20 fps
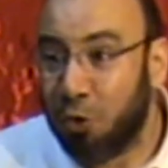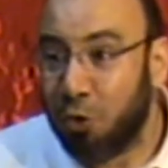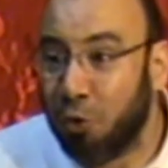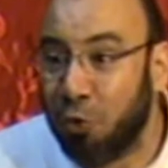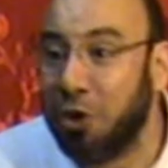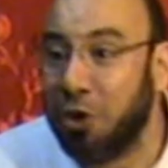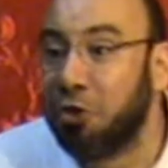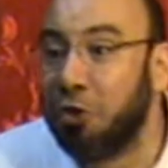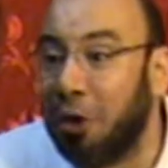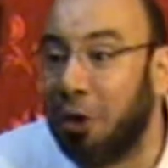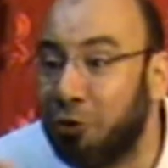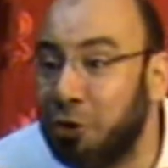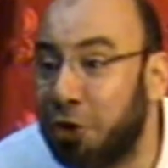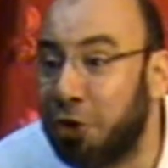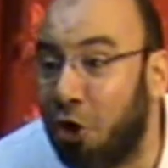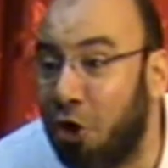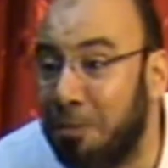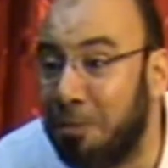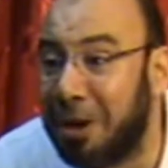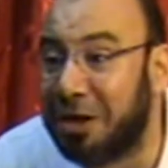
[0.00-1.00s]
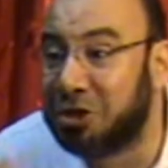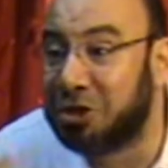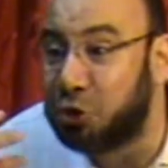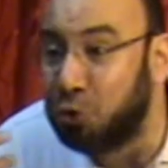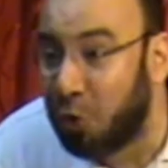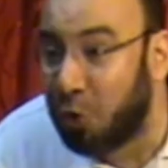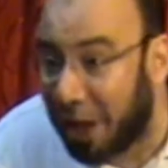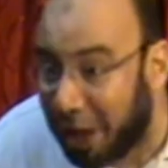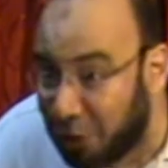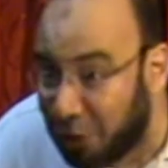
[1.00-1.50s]
with Umar's
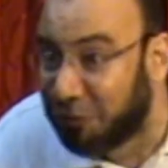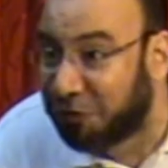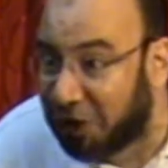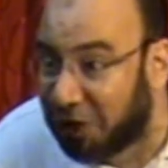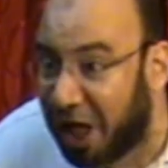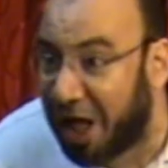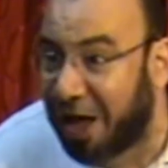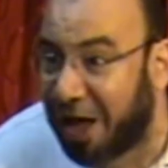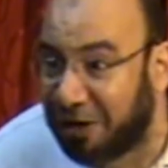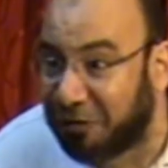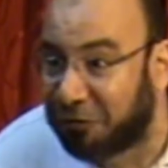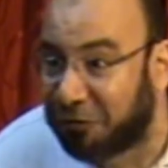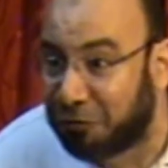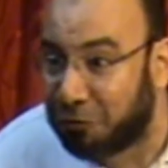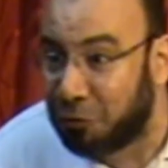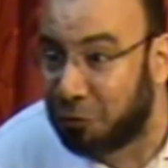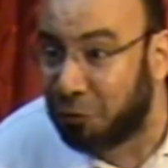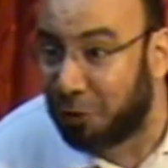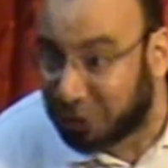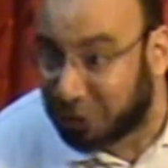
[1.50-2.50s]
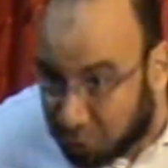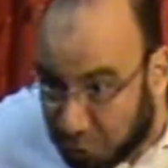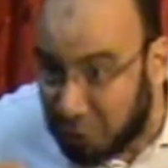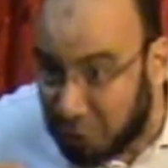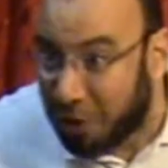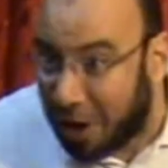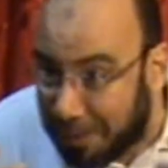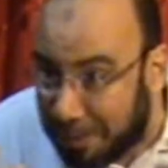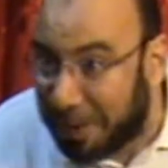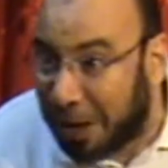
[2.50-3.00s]
way of life, what we
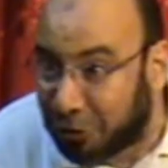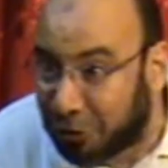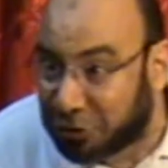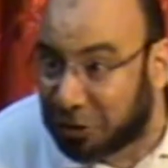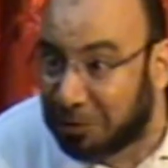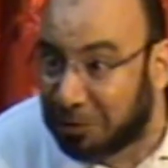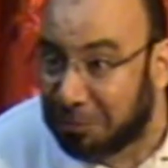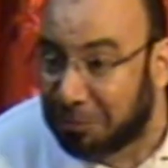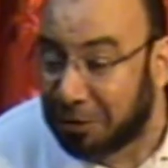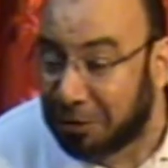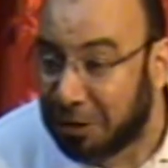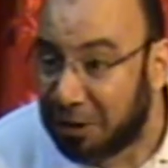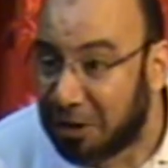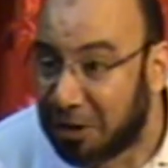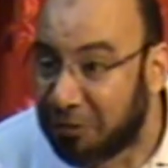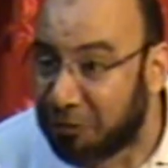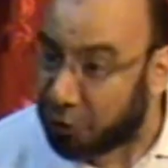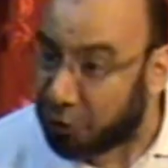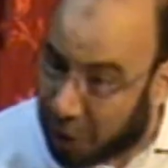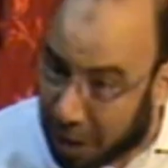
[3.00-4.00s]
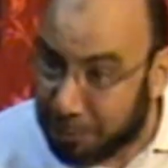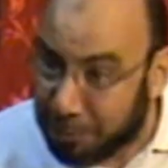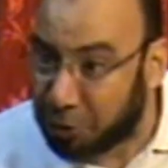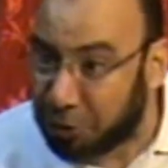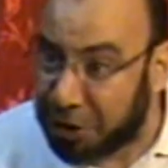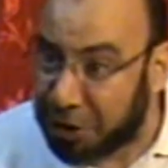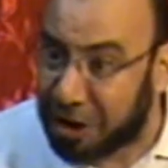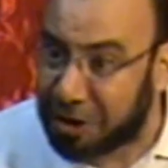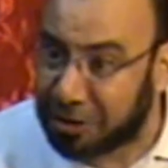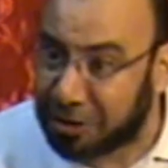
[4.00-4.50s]
know about him, for Abu
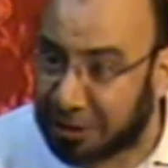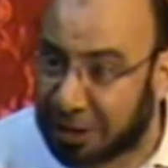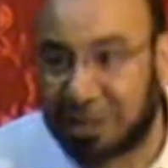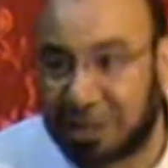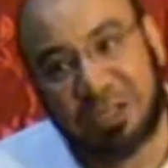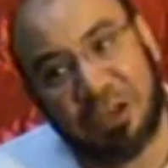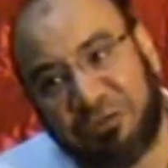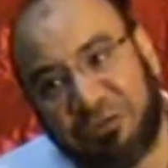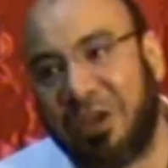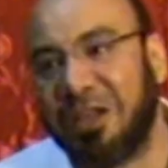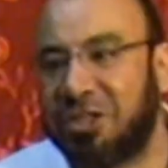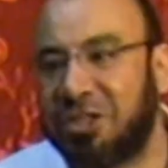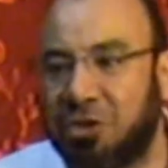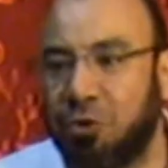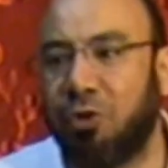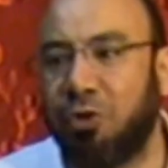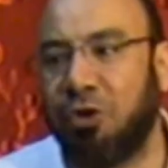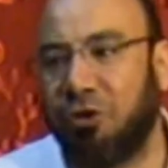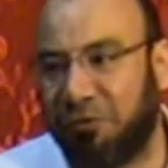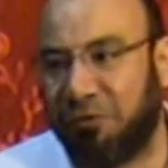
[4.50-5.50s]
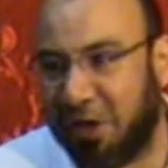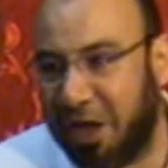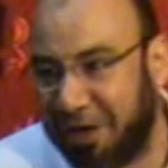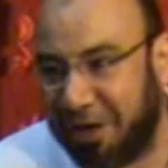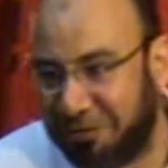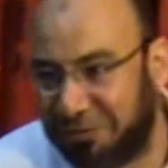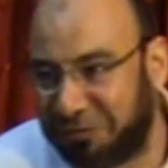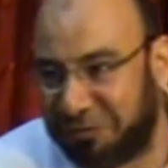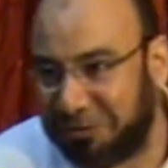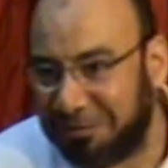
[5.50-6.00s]
Dharr, that's a fancy way of
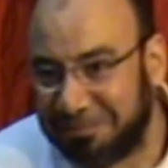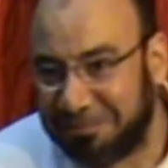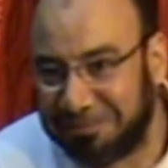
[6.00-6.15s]
life.